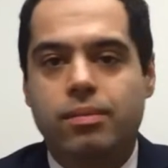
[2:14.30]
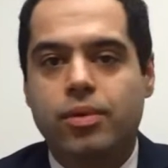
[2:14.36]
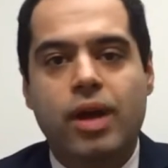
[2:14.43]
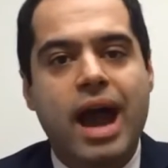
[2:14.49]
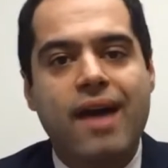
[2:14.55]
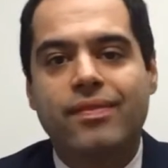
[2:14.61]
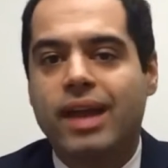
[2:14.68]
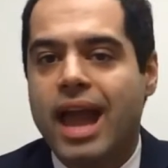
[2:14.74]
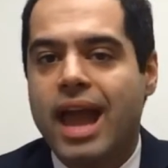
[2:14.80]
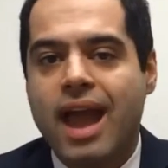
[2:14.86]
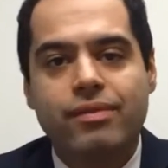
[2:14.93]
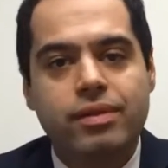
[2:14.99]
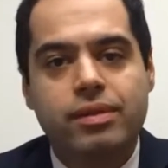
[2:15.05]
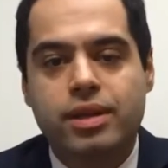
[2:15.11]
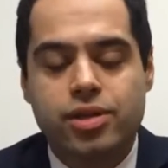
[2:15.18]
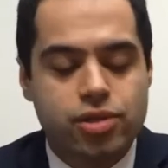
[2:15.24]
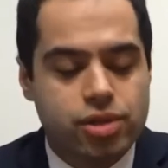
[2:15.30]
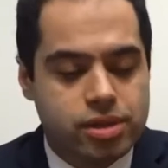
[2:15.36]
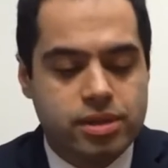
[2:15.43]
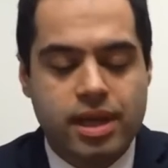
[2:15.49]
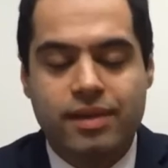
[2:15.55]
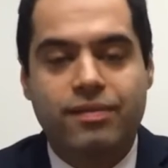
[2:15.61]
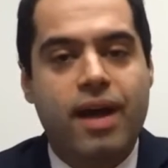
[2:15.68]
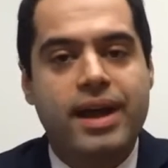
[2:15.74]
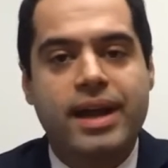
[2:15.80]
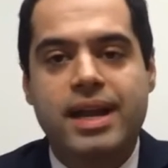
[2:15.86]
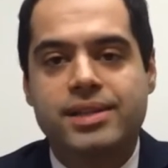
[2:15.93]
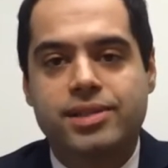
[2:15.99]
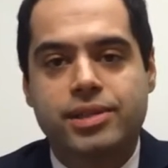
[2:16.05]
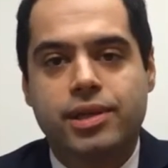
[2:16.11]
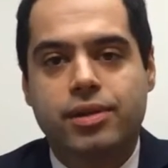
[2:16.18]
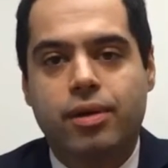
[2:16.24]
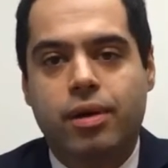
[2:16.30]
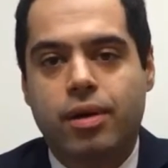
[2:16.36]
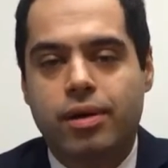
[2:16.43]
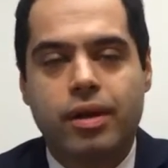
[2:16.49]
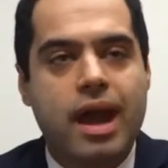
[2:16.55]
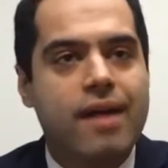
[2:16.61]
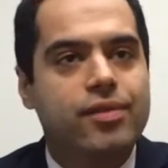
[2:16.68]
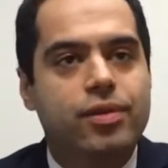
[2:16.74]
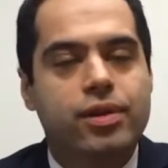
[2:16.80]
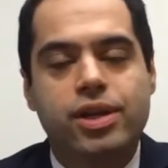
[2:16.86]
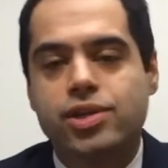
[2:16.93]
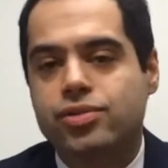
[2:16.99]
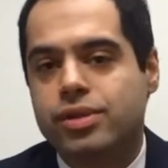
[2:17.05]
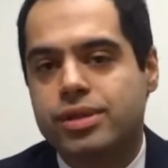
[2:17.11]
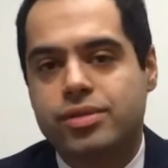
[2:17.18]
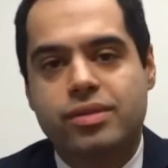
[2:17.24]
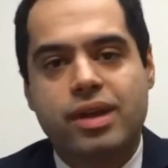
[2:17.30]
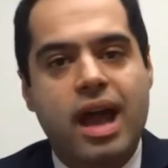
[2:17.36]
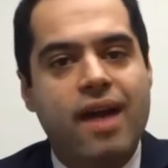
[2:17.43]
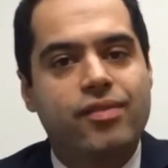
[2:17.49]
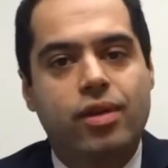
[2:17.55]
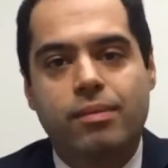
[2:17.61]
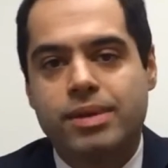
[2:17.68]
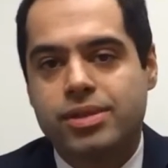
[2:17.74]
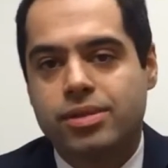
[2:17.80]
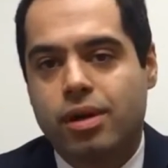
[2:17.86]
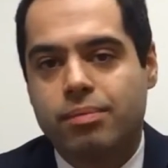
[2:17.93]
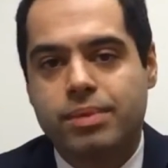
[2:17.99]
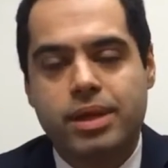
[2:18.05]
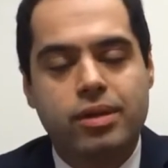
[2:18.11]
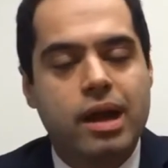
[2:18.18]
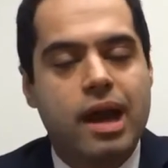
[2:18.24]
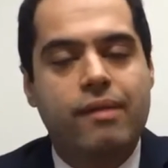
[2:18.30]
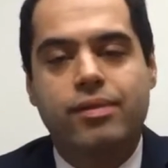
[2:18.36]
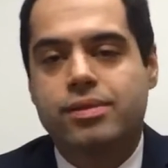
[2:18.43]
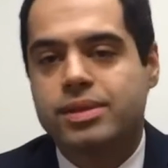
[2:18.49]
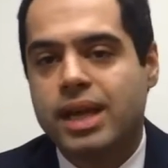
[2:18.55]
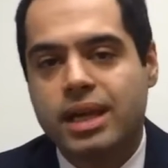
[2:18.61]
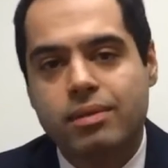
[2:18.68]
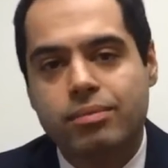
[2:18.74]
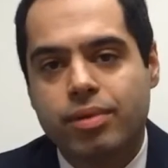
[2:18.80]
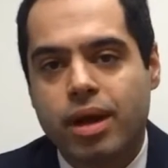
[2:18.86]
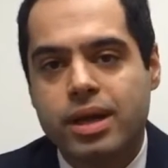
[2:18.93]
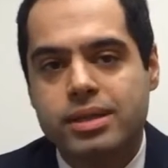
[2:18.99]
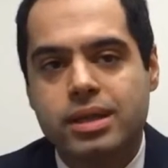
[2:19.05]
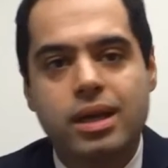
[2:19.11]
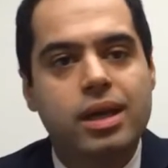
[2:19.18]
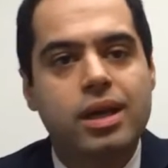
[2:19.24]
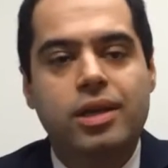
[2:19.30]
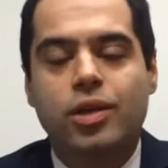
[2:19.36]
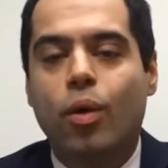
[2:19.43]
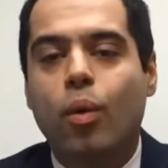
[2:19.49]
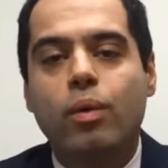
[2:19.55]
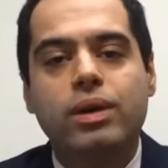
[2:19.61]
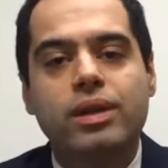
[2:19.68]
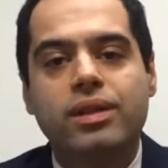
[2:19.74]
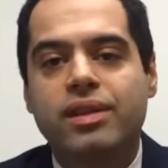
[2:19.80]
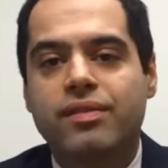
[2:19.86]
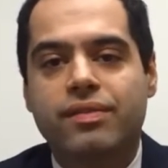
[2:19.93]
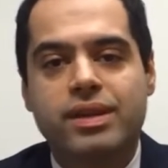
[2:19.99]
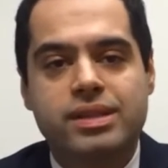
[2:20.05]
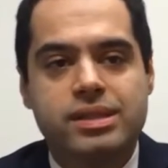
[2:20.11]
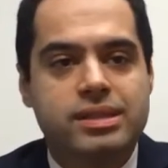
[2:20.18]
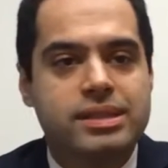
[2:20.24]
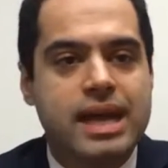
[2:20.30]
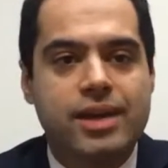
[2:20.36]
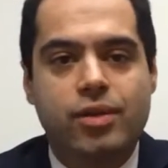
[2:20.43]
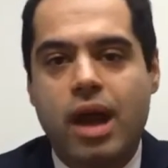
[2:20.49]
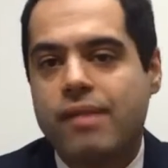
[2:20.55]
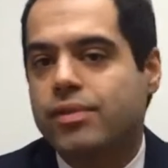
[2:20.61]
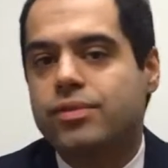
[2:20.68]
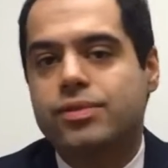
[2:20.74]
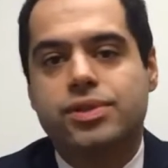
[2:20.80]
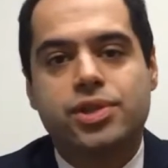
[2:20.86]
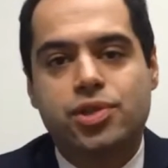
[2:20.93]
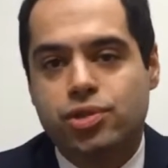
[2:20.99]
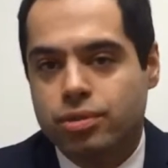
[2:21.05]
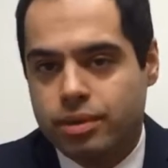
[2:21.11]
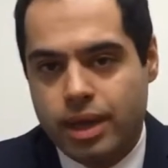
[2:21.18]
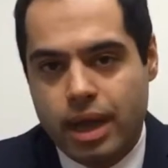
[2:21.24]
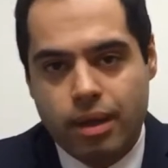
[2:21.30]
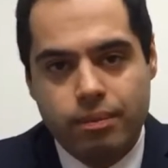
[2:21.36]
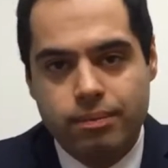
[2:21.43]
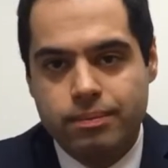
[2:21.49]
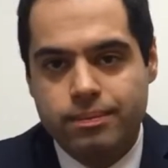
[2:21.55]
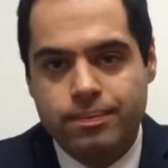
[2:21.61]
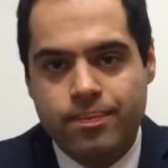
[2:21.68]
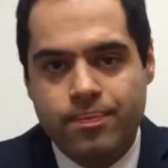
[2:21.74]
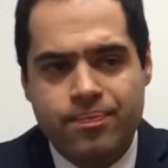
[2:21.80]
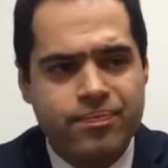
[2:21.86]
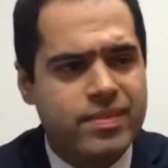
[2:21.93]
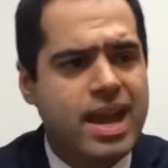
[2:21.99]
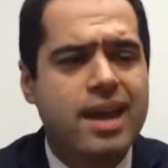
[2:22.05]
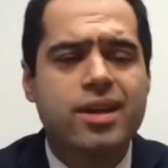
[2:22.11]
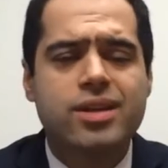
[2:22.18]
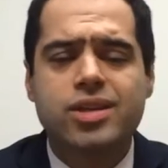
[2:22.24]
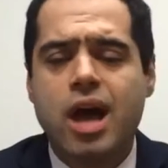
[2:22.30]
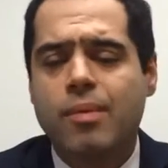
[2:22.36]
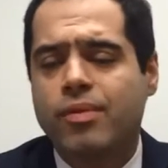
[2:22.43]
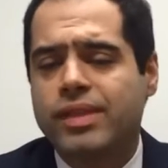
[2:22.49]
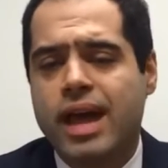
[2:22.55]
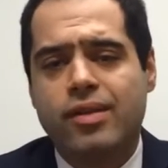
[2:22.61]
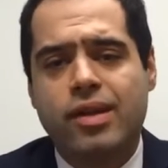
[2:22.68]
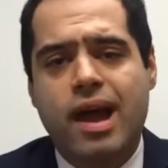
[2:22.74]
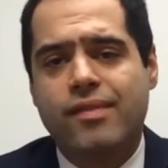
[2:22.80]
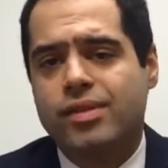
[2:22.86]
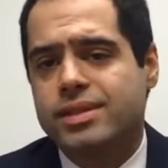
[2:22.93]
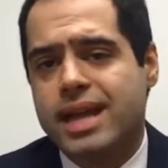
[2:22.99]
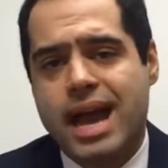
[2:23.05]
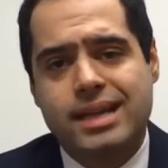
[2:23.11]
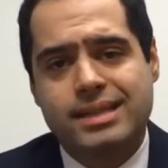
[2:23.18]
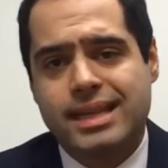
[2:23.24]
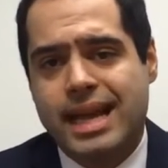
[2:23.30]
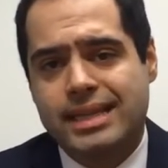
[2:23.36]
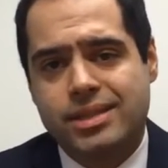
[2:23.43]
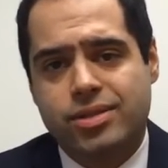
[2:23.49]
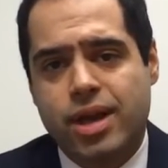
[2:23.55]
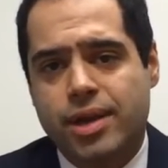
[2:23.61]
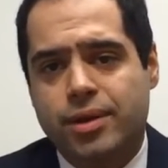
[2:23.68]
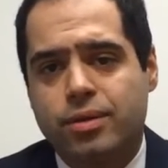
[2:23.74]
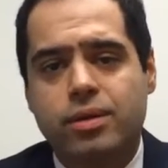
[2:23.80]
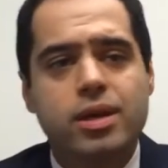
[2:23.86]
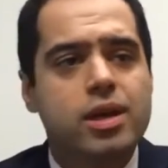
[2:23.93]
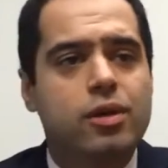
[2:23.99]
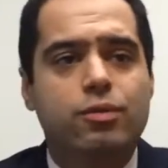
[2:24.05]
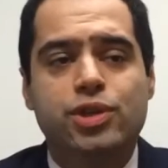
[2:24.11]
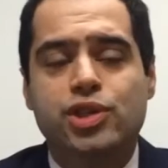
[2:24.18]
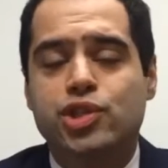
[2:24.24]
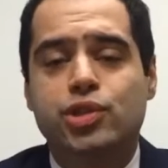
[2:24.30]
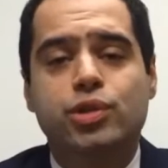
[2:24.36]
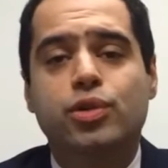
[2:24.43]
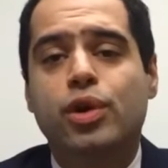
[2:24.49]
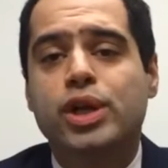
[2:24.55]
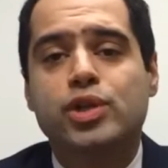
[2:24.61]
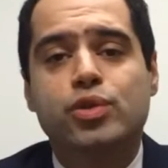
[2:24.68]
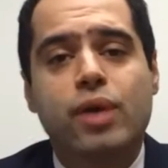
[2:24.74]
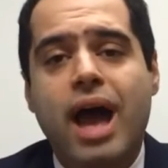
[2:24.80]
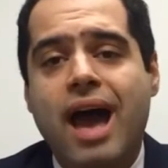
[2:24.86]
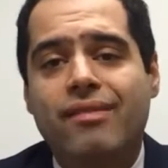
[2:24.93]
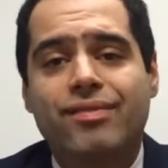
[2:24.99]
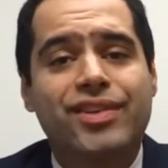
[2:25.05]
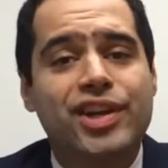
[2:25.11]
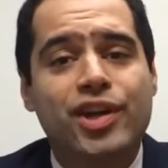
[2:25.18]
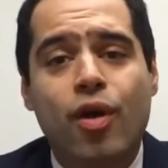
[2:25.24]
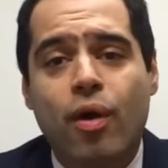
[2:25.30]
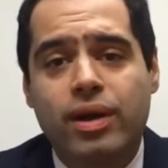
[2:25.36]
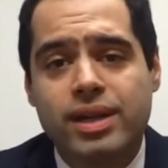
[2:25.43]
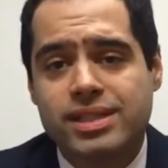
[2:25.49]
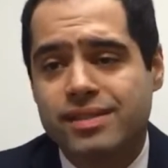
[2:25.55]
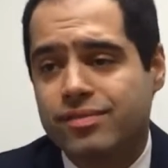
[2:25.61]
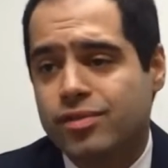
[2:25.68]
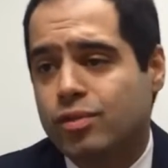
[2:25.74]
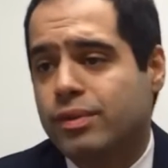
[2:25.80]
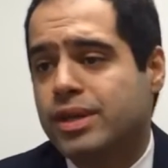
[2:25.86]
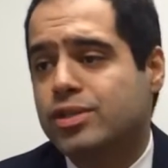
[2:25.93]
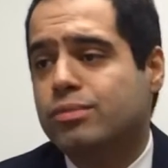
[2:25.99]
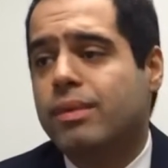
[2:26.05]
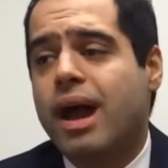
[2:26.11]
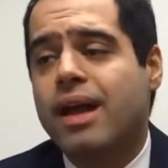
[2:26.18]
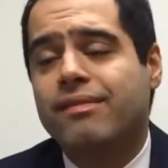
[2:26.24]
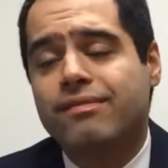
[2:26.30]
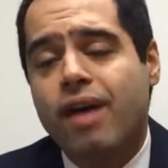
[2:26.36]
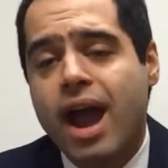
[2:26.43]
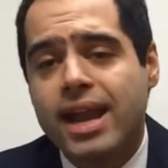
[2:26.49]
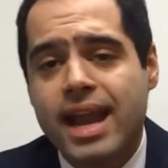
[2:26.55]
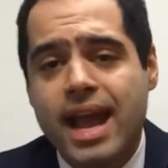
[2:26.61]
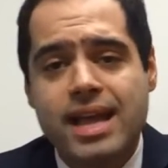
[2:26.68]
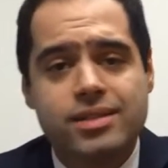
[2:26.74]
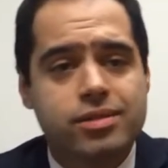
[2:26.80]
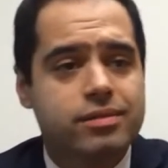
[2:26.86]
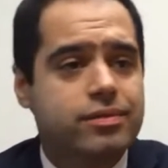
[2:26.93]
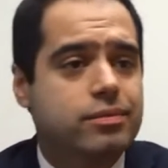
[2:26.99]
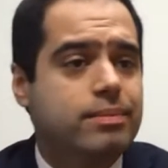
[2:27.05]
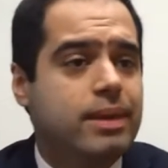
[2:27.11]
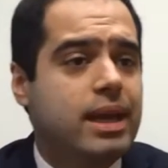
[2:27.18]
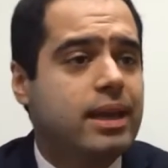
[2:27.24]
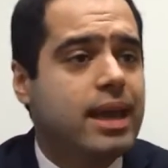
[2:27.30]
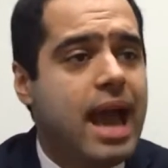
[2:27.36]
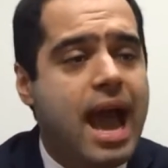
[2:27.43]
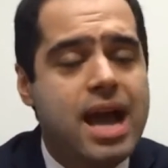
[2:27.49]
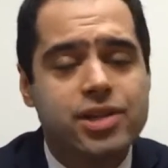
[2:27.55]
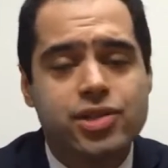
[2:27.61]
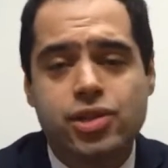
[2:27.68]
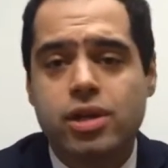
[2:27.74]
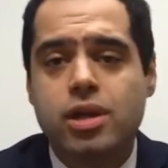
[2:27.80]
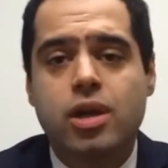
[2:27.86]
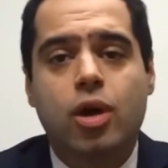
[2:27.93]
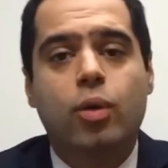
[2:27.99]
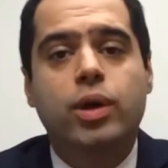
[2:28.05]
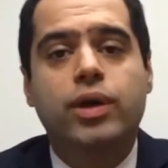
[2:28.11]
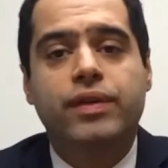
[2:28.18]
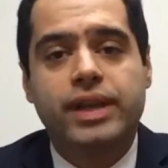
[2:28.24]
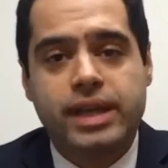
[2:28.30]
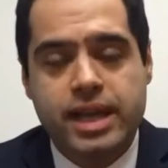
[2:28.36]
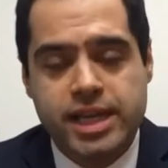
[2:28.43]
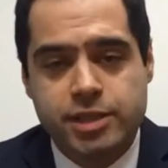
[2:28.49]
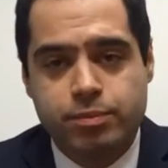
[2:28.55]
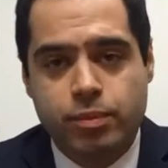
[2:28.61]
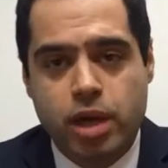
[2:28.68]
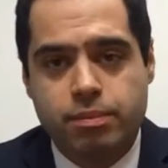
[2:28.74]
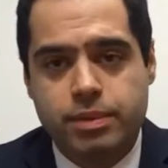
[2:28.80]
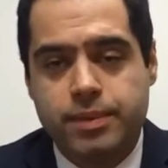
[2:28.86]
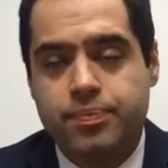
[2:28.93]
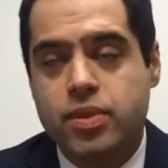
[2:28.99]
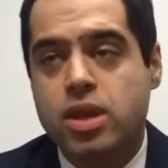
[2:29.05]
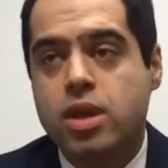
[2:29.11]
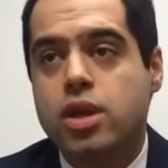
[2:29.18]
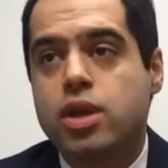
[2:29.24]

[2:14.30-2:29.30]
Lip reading: You have everything just like financing a car. You have your interest, you have your MSRP, you have your selling price. The only difference is that you have a residual now. And on top of that, you have your tax tag and title, which you're going to have regardless if you were to buy finance or if you pay cash, or whatever the case might be.